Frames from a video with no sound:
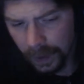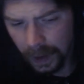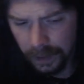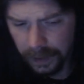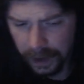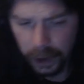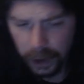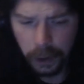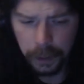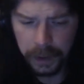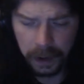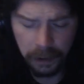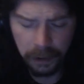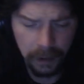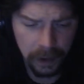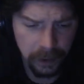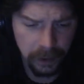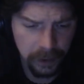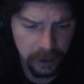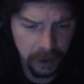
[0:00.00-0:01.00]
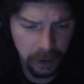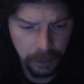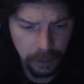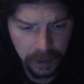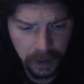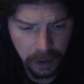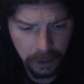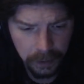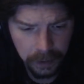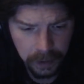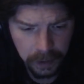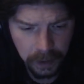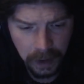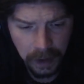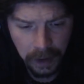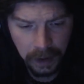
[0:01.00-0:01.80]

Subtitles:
they go up to the register themselves,